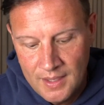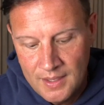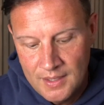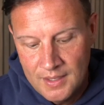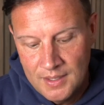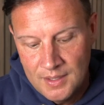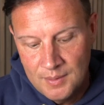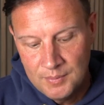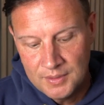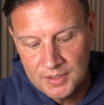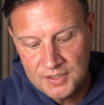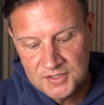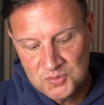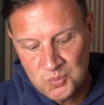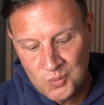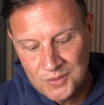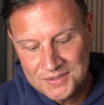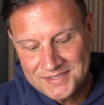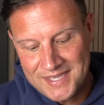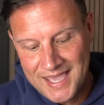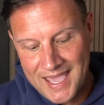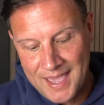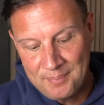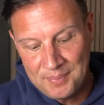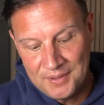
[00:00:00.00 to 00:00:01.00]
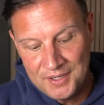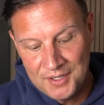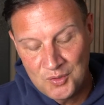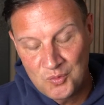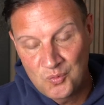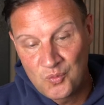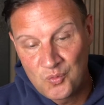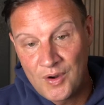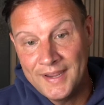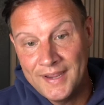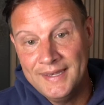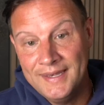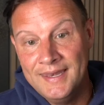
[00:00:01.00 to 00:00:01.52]
Because what's happening
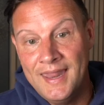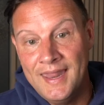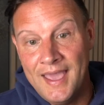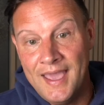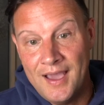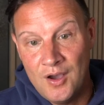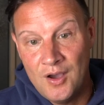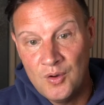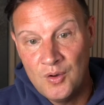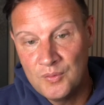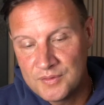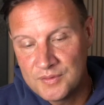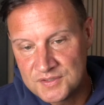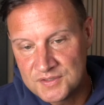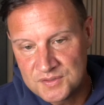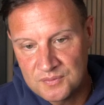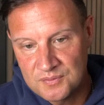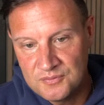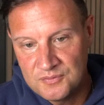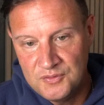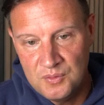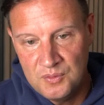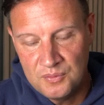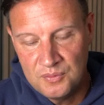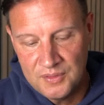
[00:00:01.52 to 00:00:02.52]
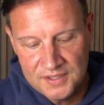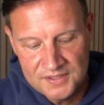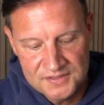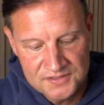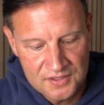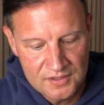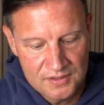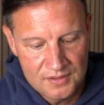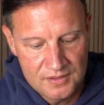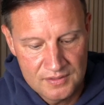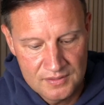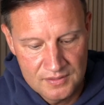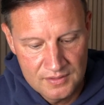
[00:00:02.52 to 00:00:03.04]
right now, there's a few things that
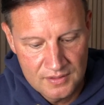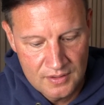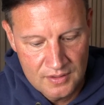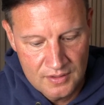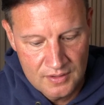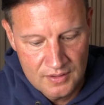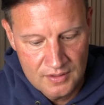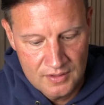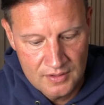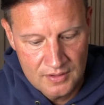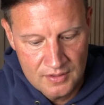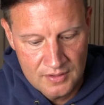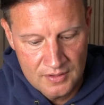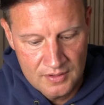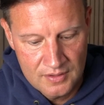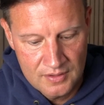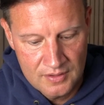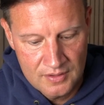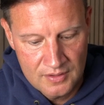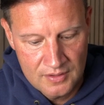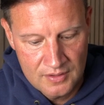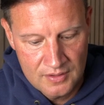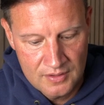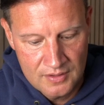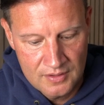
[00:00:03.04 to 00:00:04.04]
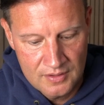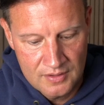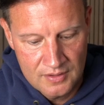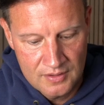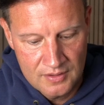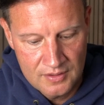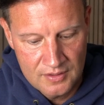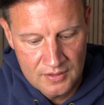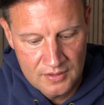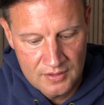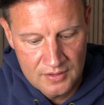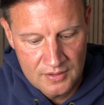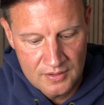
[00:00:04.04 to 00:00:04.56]
are shocking to
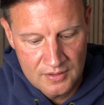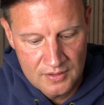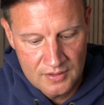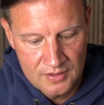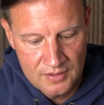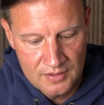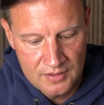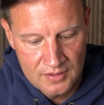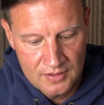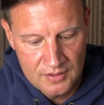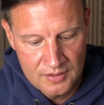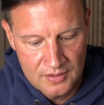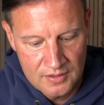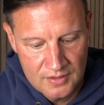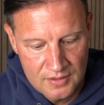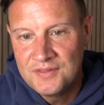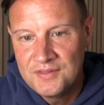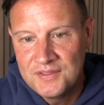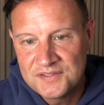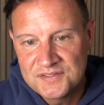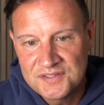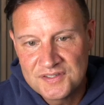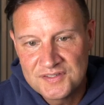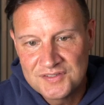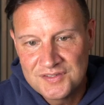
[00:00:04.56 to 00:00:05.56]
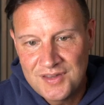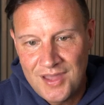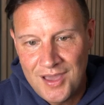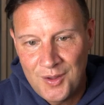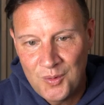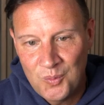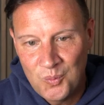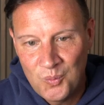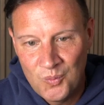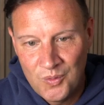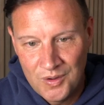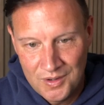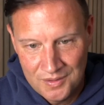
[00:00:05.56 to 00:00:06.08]
me, and this is
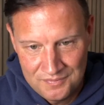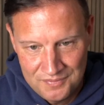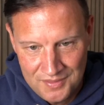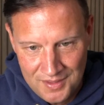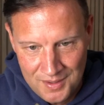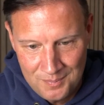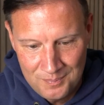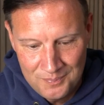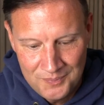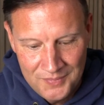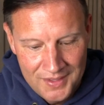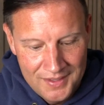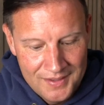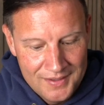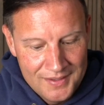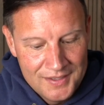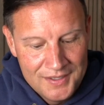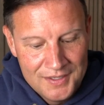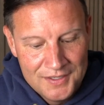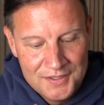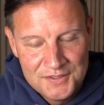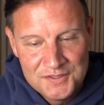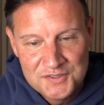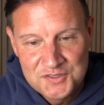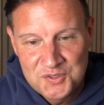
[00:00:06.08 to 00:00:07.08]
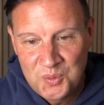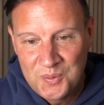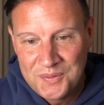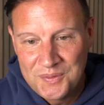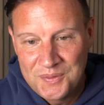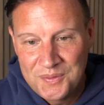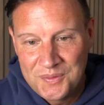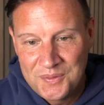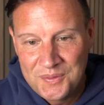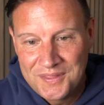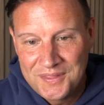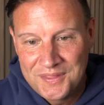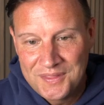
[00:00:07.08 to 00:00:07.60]
not one of them. So in the
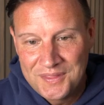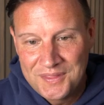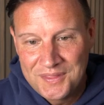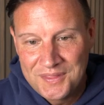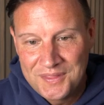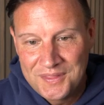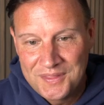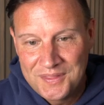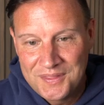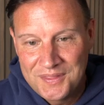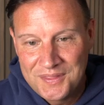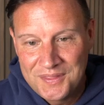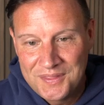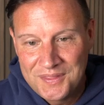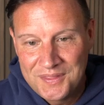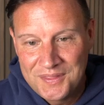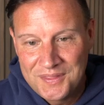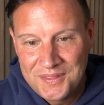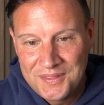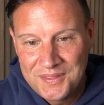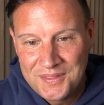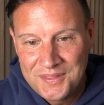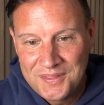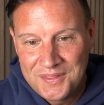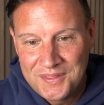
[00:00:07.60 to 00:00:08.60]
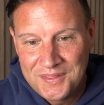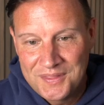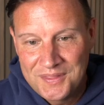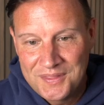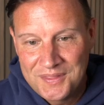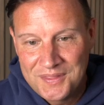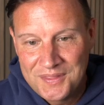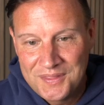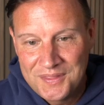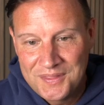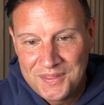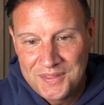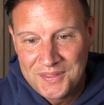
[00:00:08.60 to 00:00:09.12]
last 6
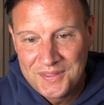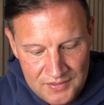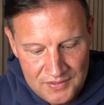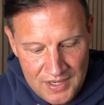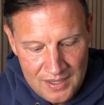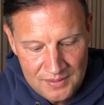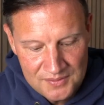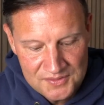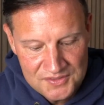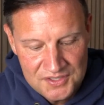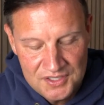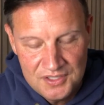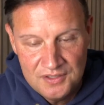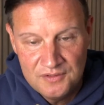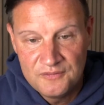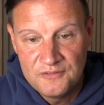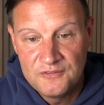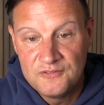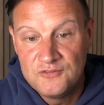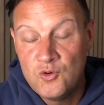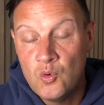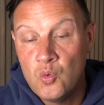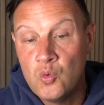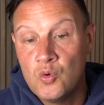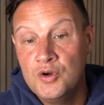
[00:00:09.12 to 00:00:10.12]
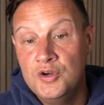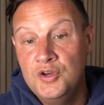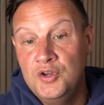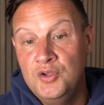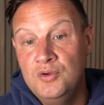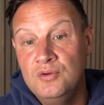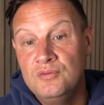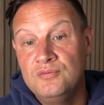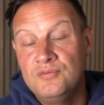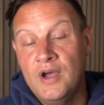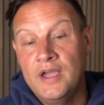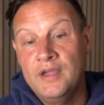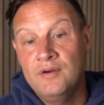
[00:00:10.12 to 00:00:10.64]
days, we have now seen 4
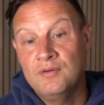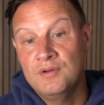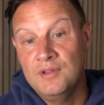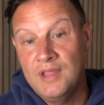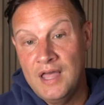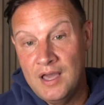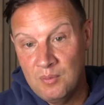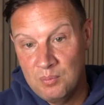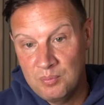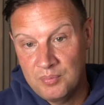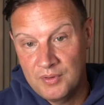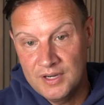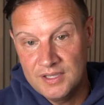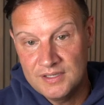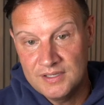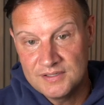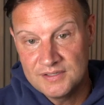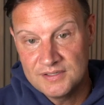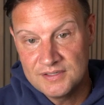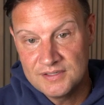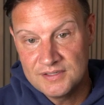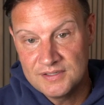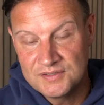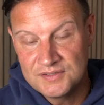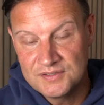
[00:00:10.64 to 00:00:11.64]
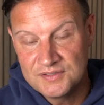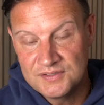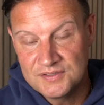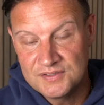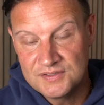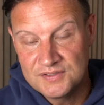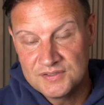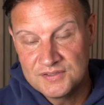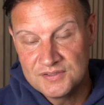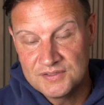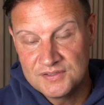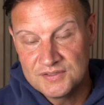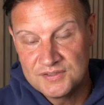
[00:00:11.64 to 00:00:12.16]
new viral outbreaks. So we
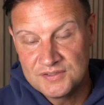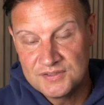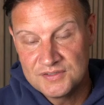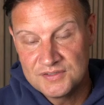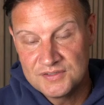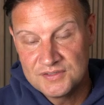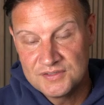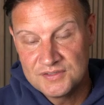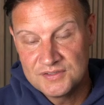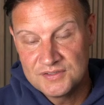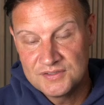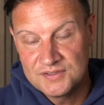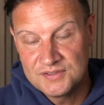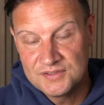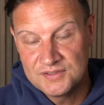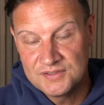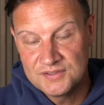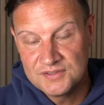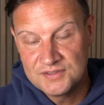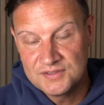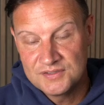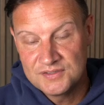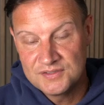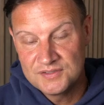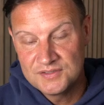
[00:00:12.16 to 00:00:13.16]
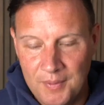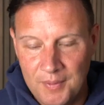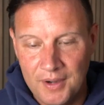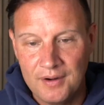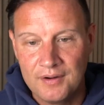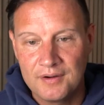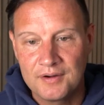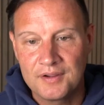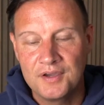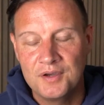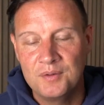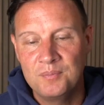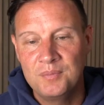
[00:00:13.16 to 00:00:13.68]
know that it's Marxist season in
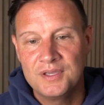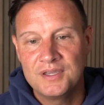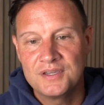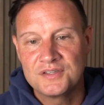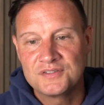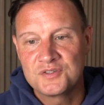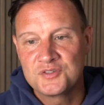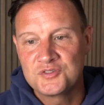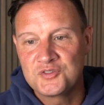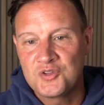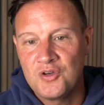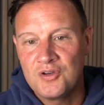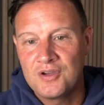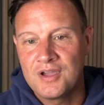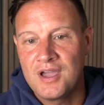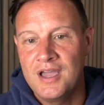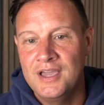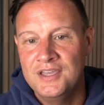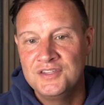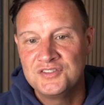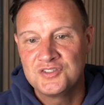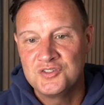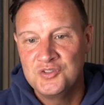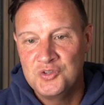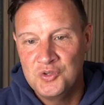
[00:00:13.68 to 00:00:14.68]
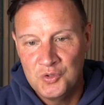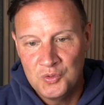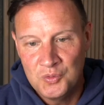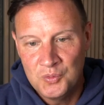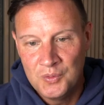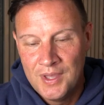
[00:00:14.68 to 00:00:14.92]
America because there's all kinds of new